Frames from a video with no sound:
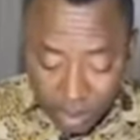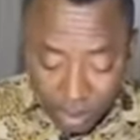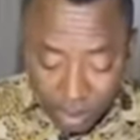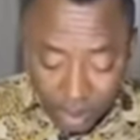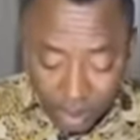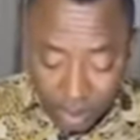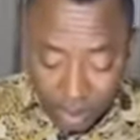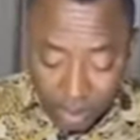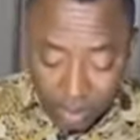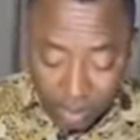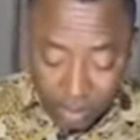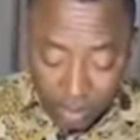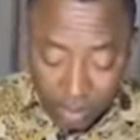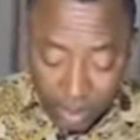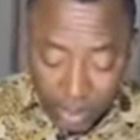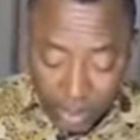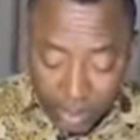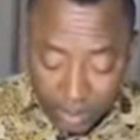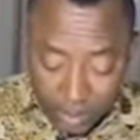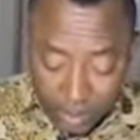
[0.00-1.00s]
Thank you
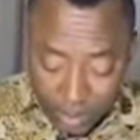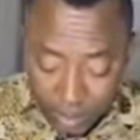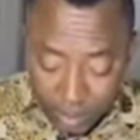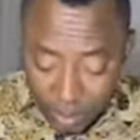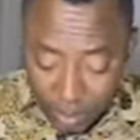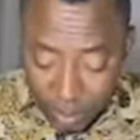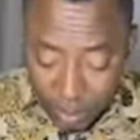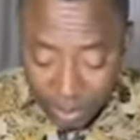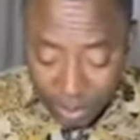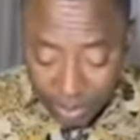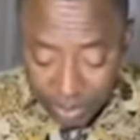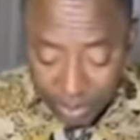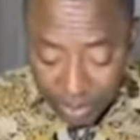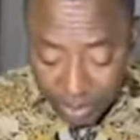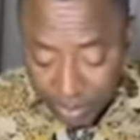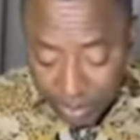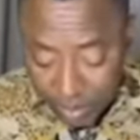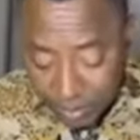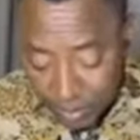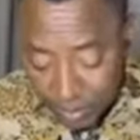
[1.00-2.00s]
guys so
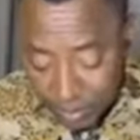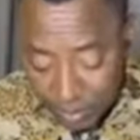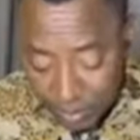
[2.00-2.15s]
much.